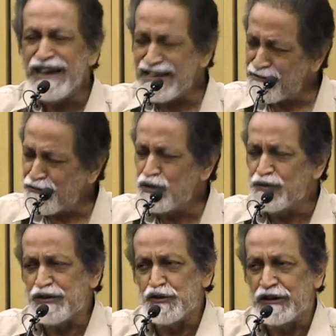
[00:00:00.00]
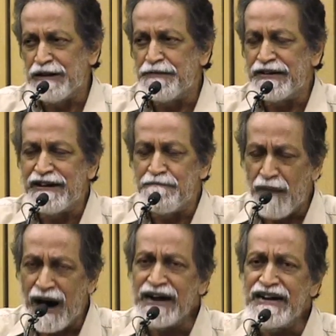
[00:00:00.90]
Yes, of course, we should keep it in
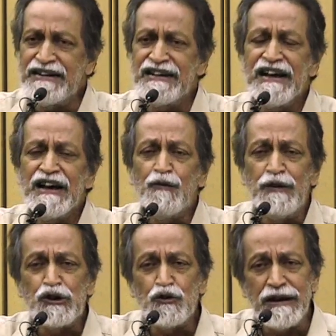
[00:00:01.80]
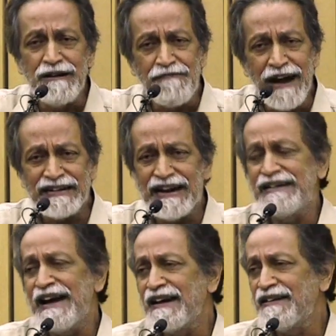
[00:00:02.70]
mind. We should, in fact,
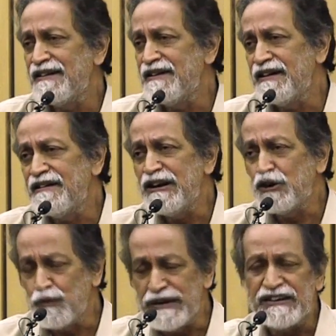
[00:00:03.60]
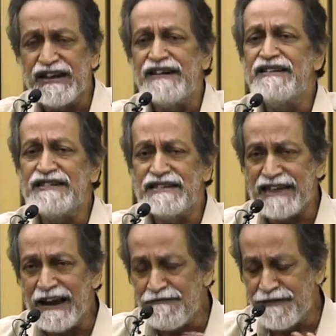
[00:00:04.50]
attack the degree to which there is
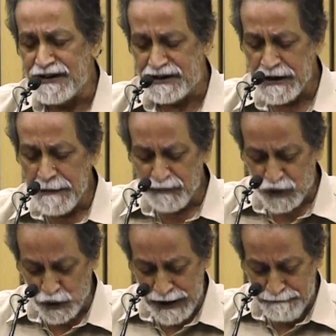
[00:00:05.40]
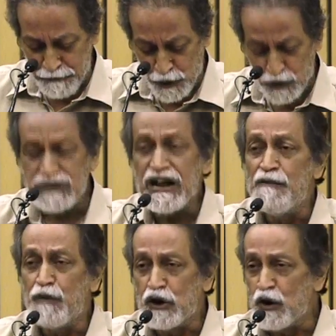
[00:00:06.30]
this effort to impose
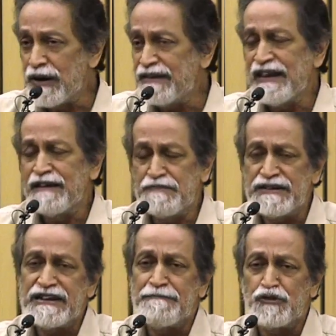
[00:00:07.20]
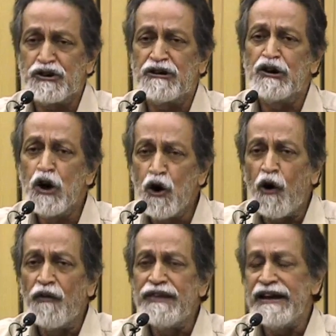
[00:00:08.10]
a monolithic perception
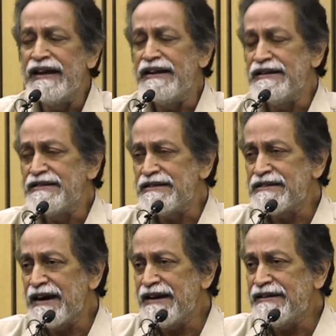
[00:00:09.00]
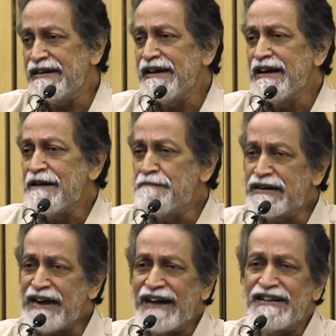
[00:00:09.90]
on the Indian society.
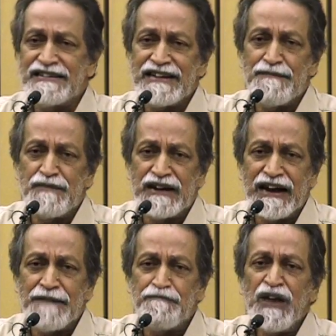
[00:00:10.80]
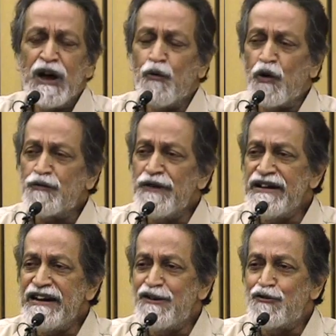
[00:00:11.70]
But at the same time, what we
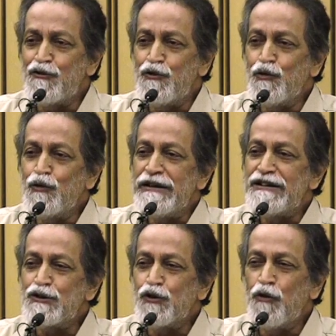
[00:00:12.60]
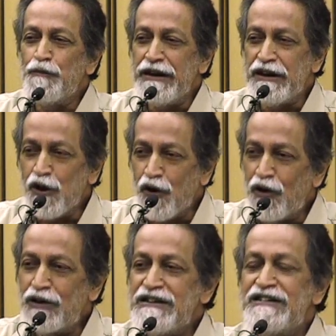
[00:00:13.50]
need to do is to go
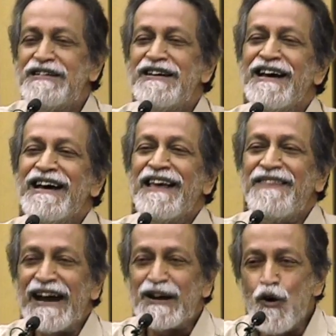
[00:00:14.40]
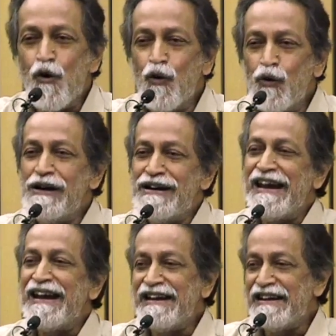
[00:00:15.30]
beyond that old
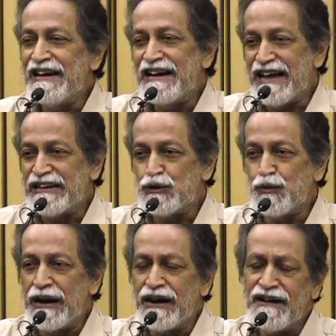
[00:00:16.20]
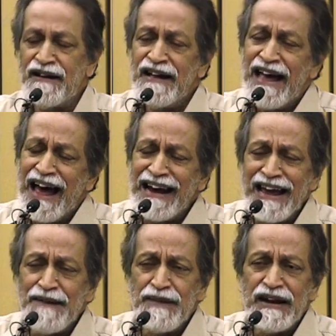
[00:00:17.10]
India as well. And
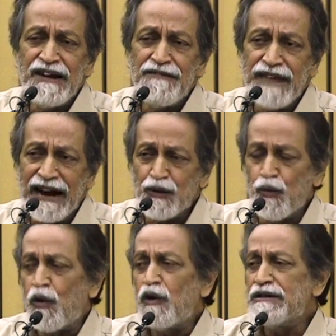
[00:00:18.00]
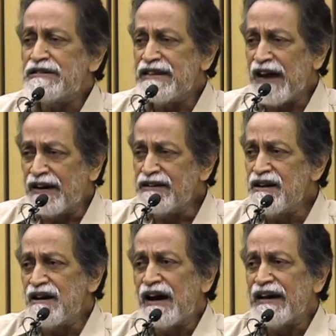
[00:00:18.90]
I believe that was the
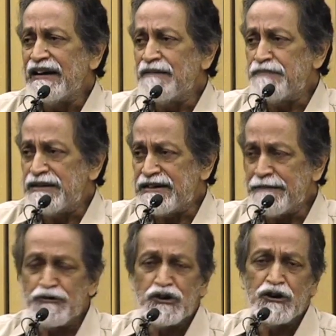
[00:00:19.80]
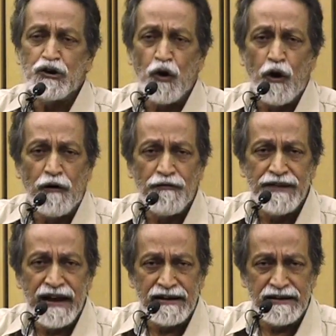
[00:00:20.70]
underlying perception of
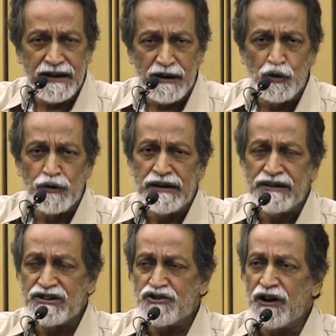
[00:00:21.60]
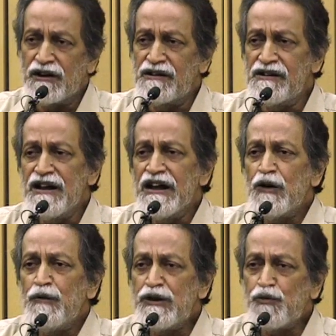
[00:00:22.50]
the anti colonial struggle,
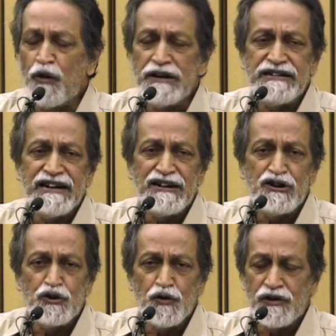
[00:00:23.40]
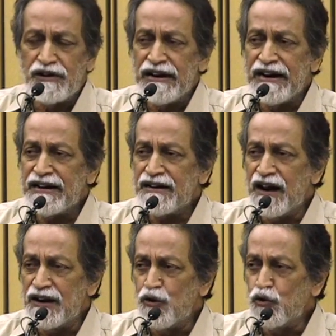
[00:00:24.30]
which wanted to create
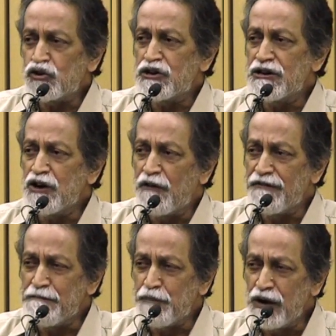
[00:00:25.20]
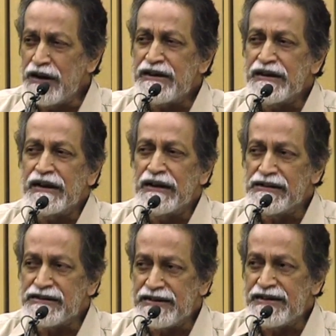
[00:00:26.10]
a notion of a
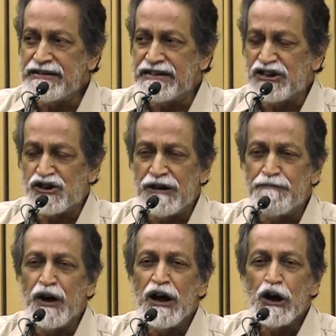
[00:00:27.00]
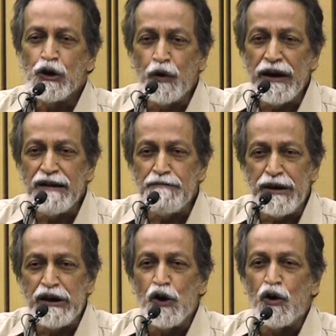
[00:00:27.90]
political citizenship going
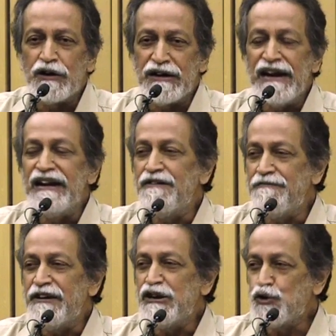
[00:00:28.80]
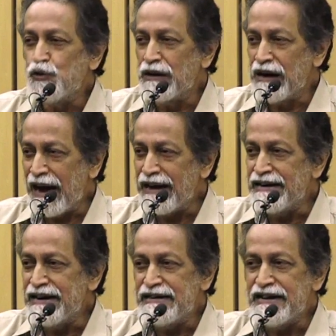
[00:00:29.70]
beyond individual
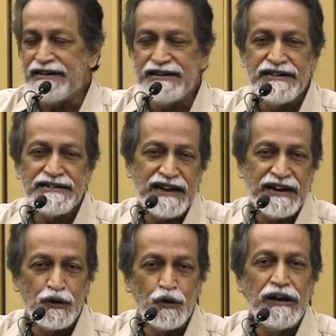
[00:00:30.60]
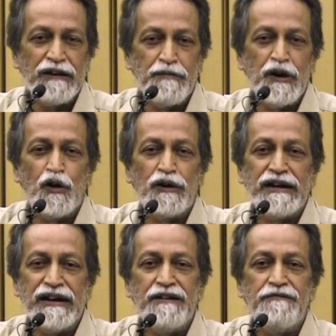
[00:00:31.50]
identities and going
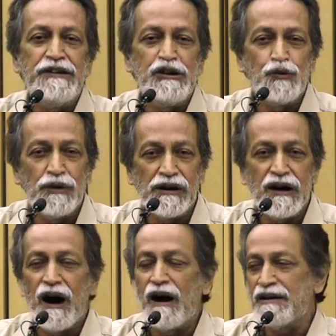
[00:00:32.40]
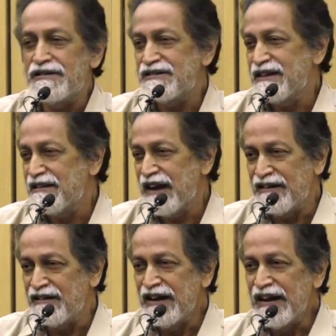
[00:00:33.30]
beyond individual caste and,
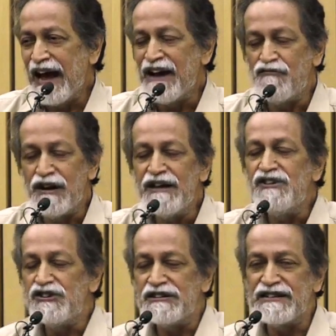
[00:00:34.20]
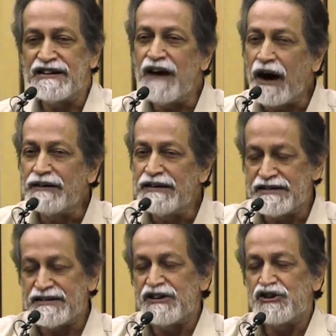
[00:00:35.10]
and, and religious and other
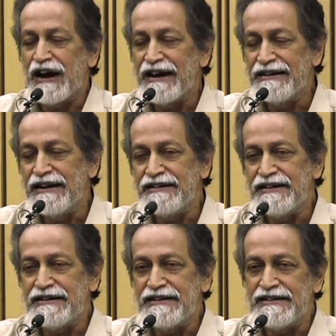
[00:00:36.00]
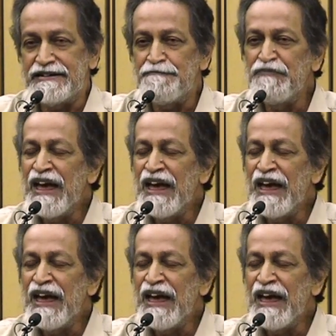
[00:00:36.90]
such identities.